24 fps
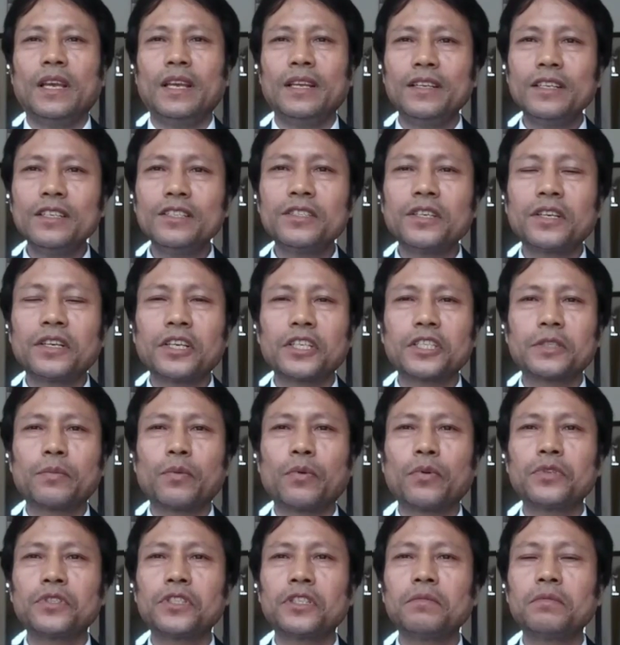it is the
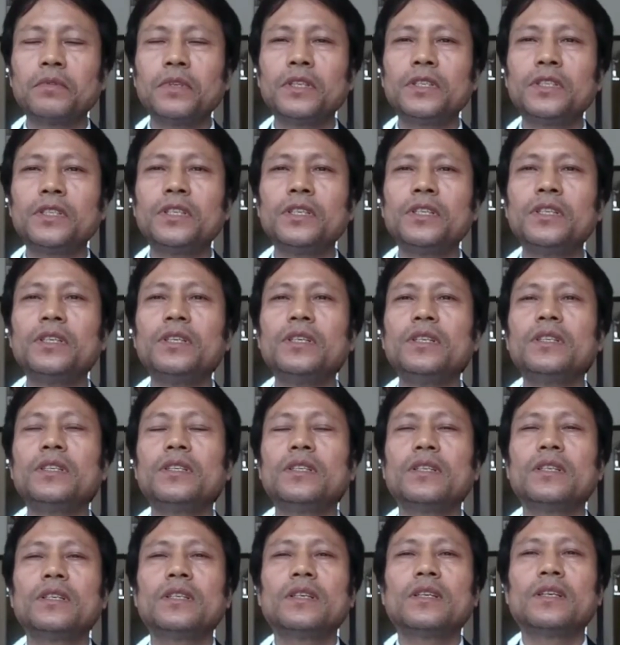responsibility
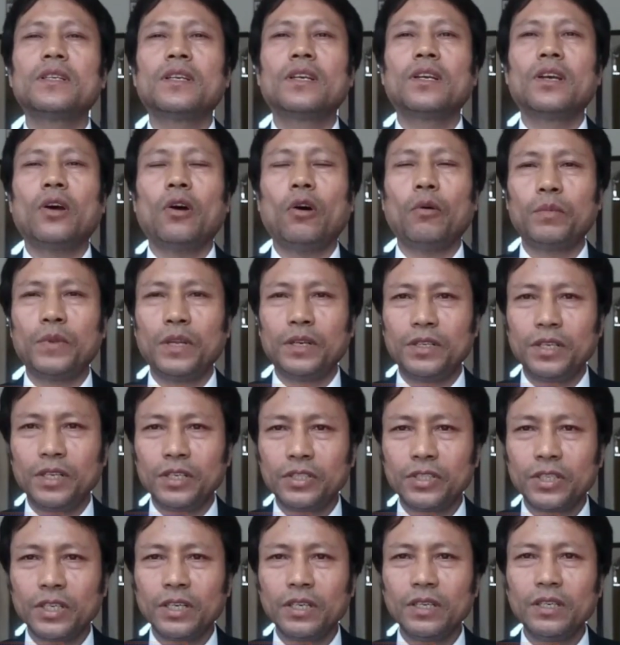of the
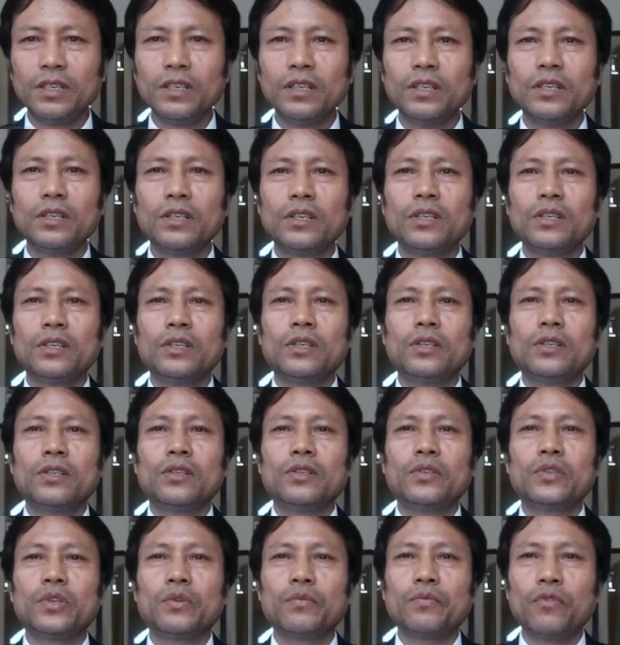teacher
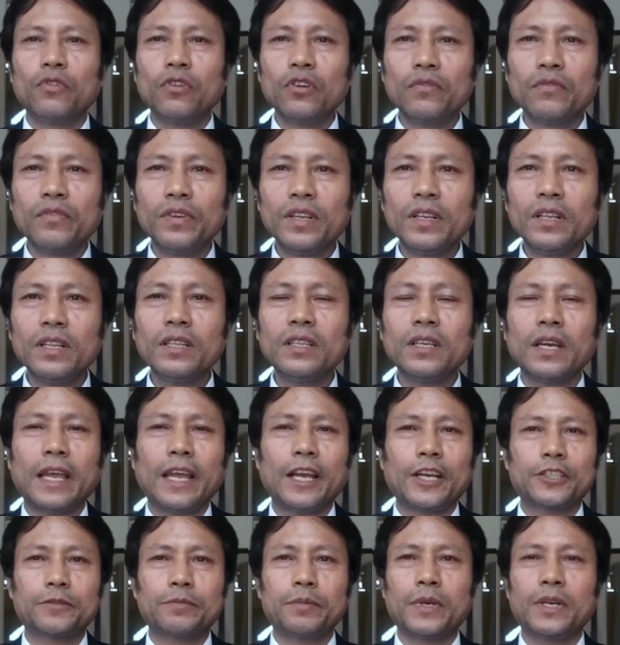to fulfill the
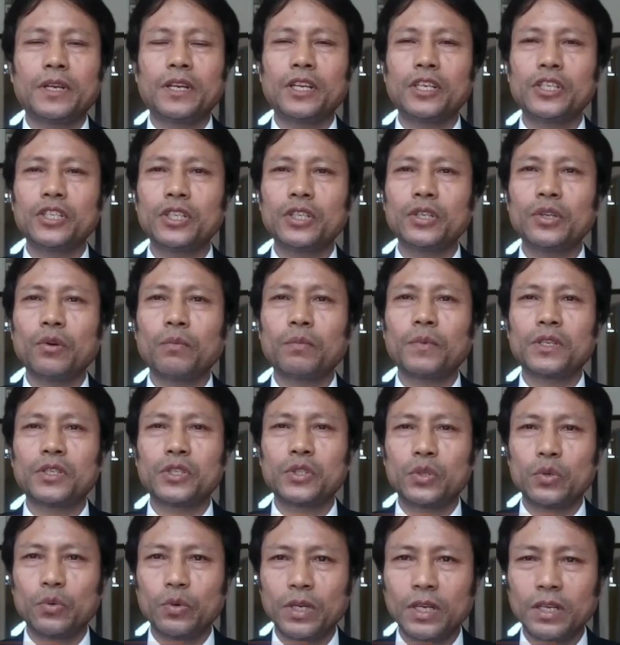expectation of the
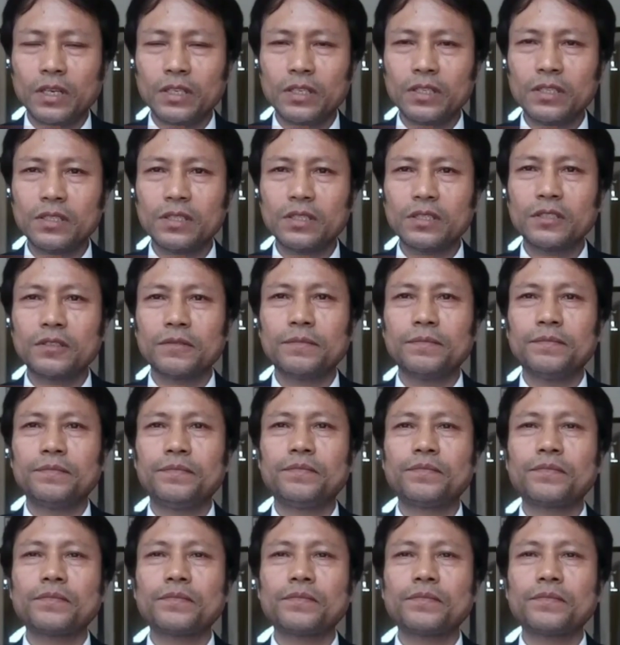students,